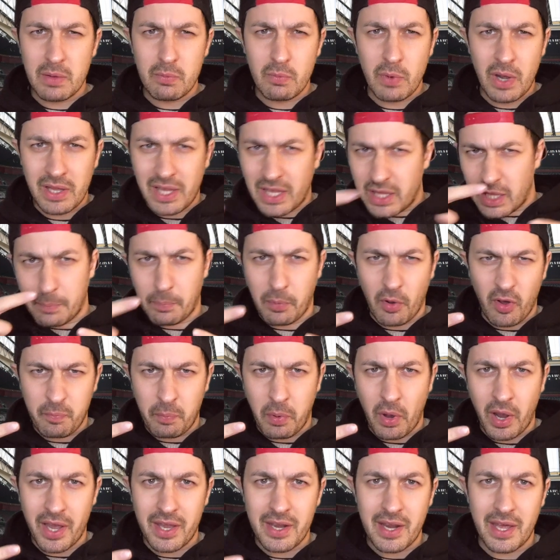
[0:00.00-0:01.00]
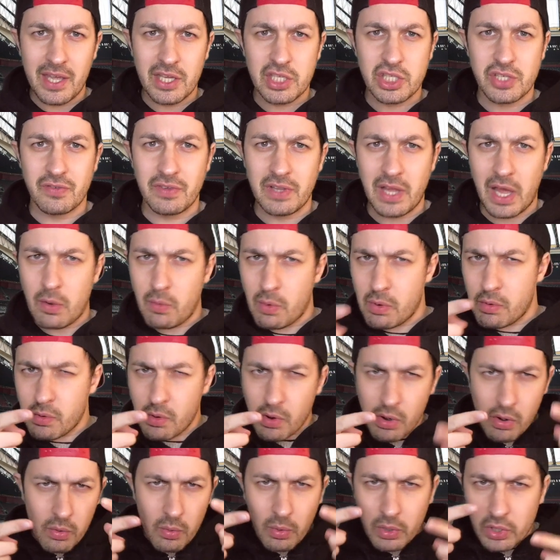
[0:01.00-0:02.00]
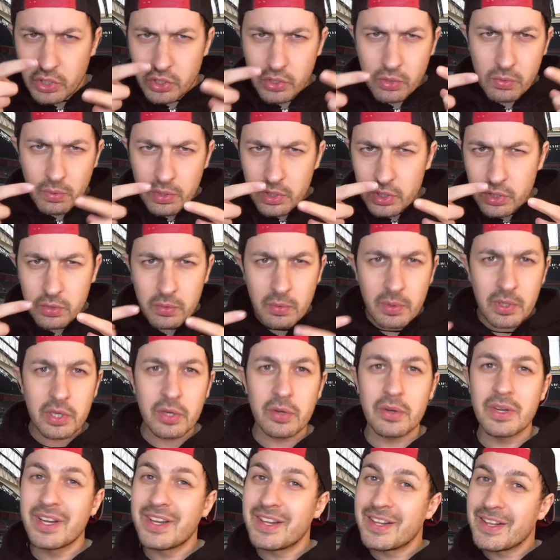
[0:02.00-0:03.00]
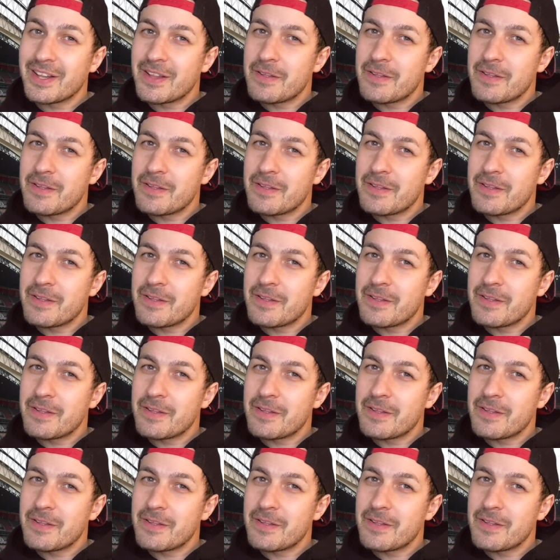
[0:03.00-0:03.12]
meme where like they're both pointing at each other like, whoa, whoa, what are you doing? What are you doing? What are you doing?